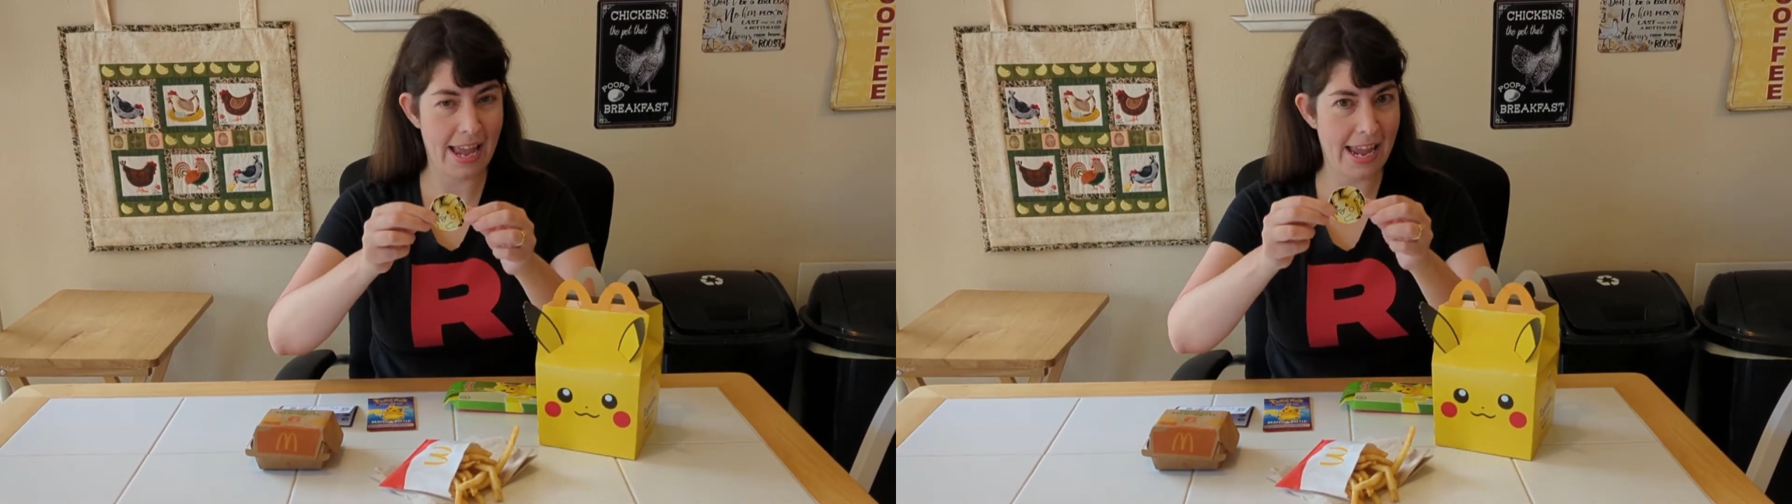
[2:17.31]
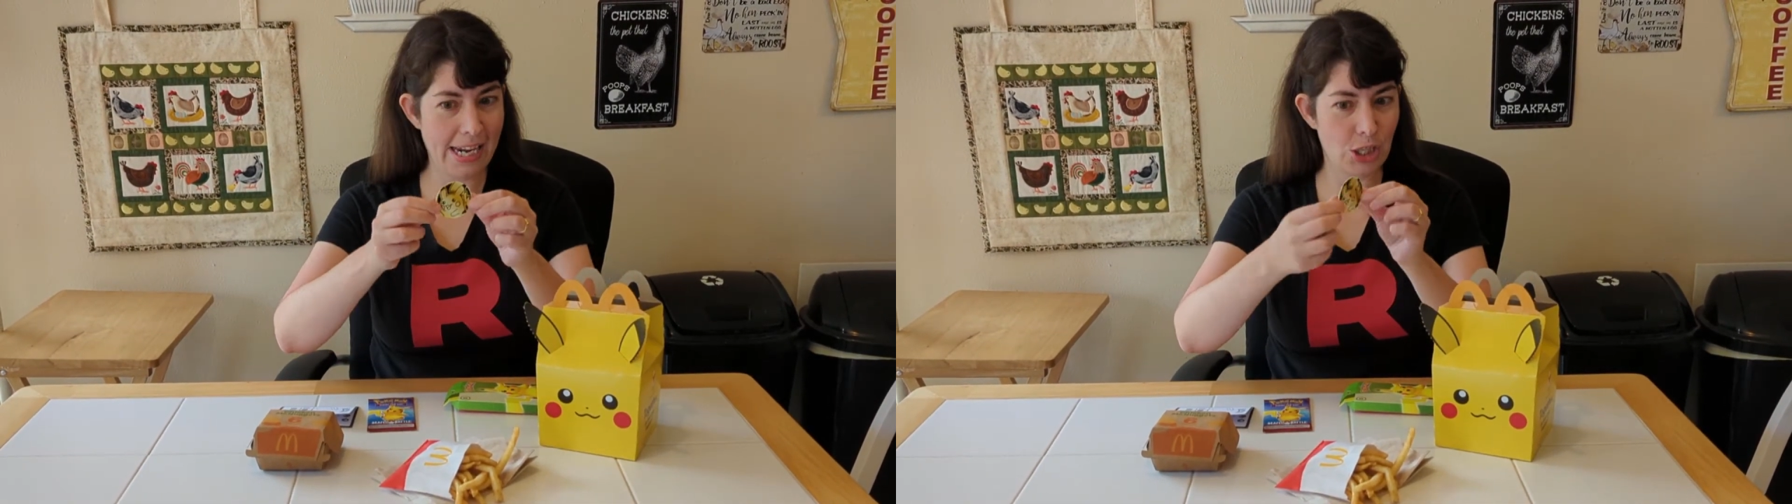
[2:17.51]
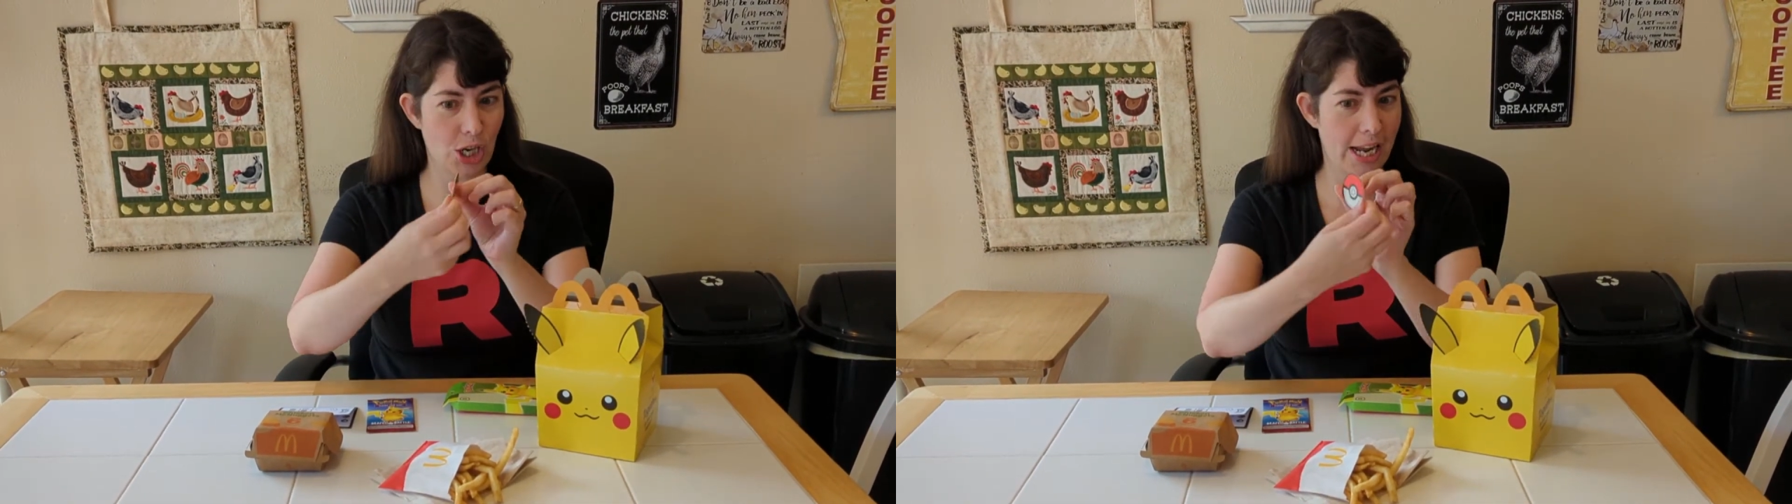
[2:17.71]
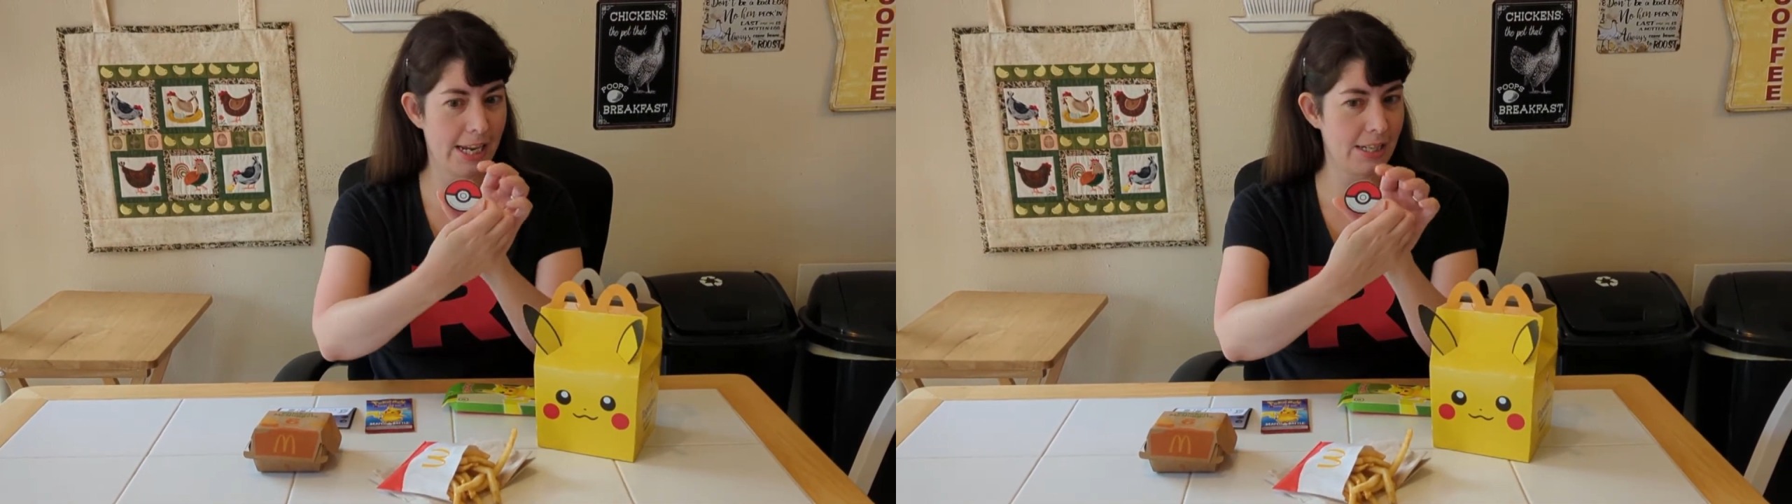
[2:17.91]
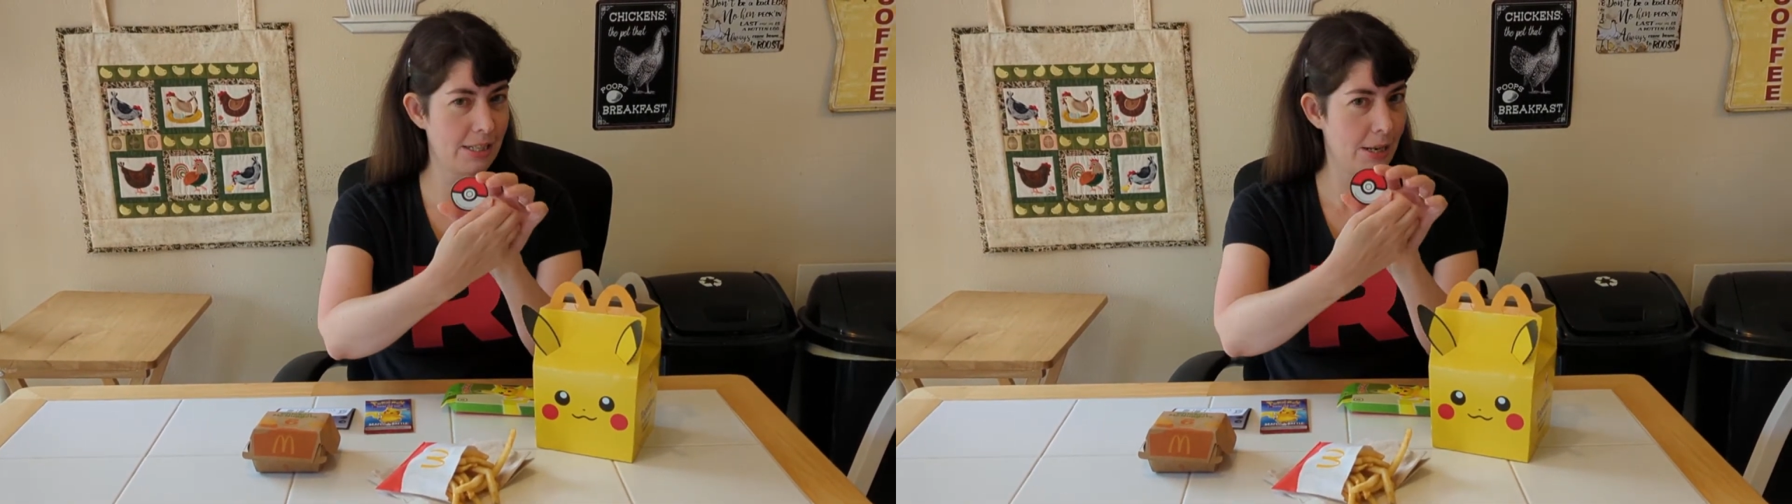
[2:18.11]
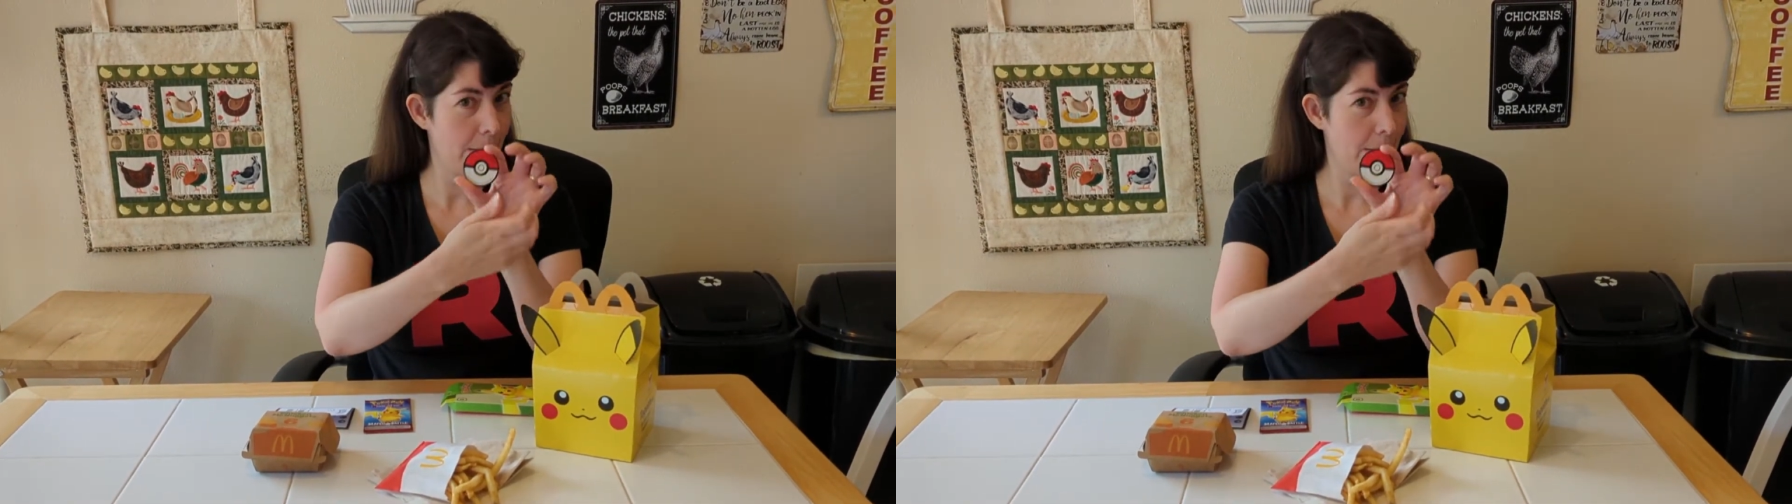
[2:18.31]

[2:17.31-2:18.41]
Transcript: a giant